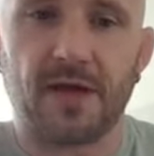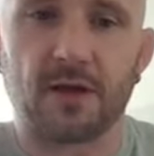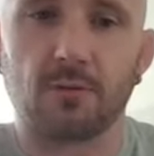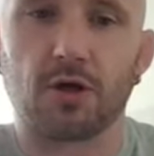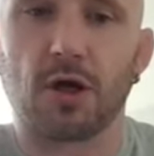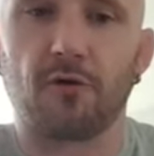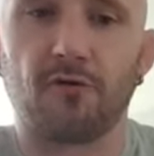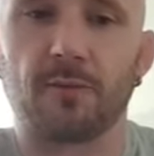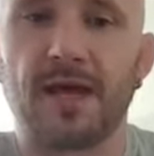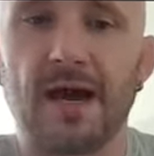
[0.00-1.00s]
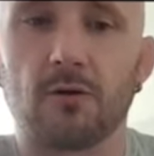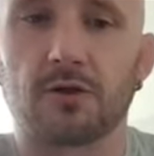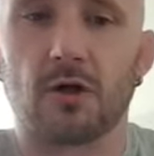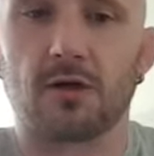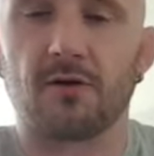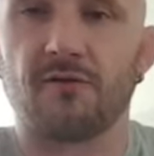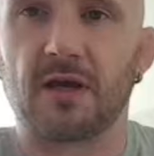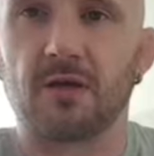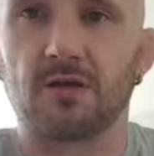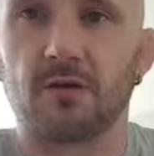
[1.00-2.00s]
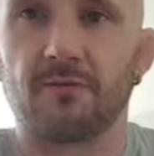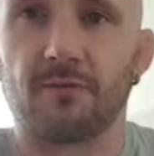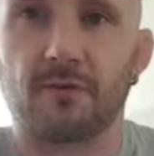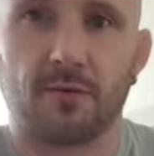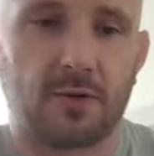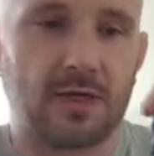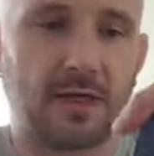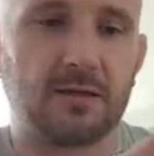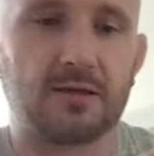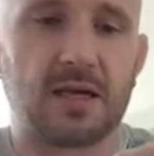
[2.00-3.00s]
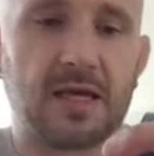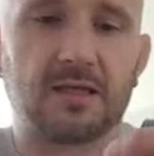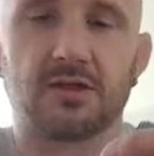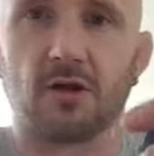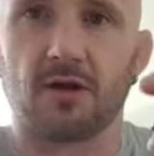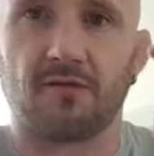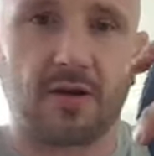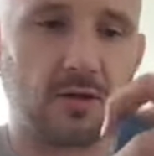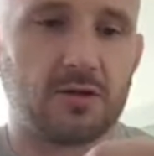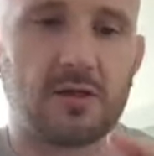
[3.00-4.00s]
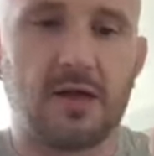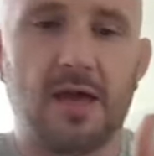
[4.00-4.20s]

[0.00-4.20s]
and I'm going to go from the outside of the fingers into the inside of the fingers,